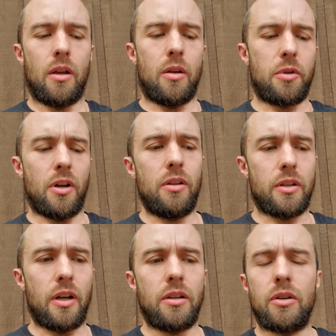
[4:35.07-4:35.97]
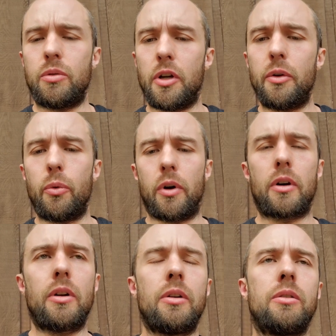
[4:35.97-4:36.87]
And beyond that, we go to work.
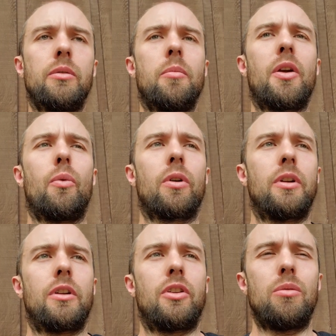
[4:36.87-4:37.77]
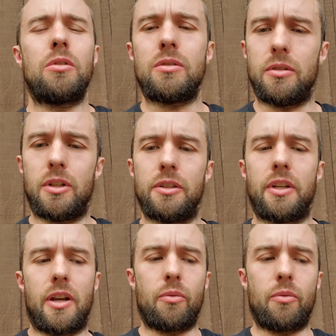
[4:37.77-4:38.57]
We might work in a cubicle all day.